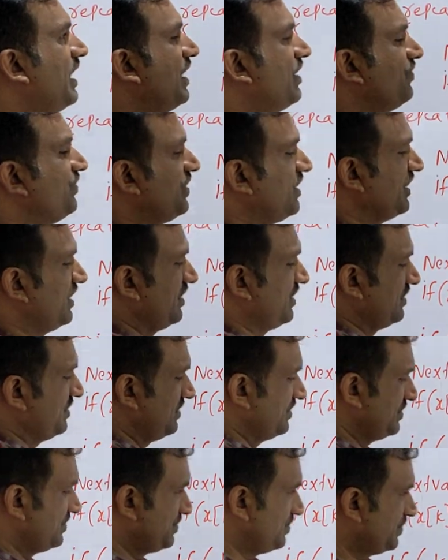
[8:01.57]
Are we clear?
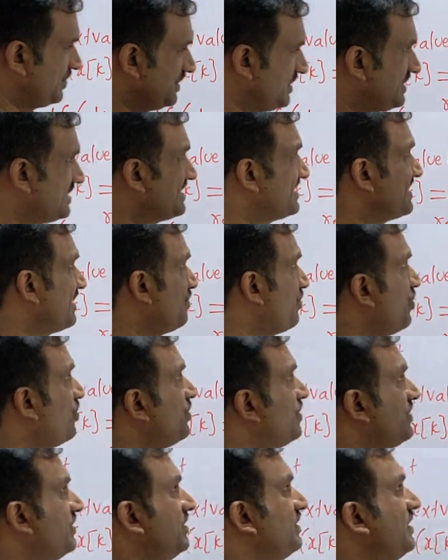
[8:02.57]
So this is
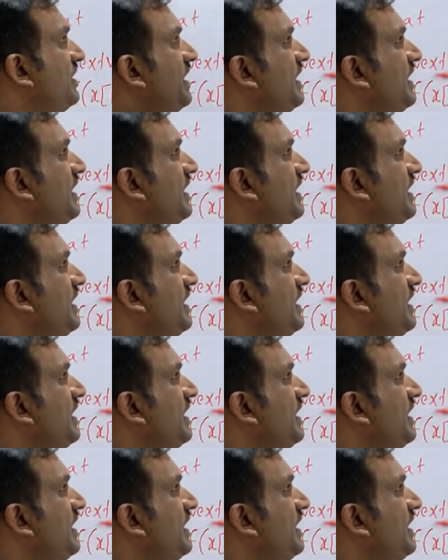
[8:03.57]
about